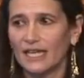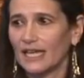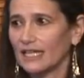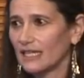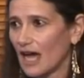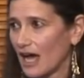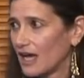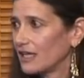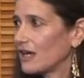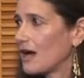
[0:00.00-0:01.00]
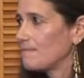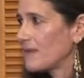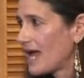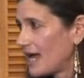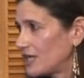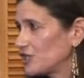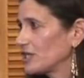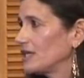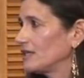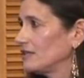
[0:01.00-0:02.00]
cannot
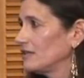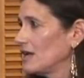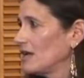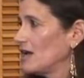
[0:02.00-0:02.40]
imagine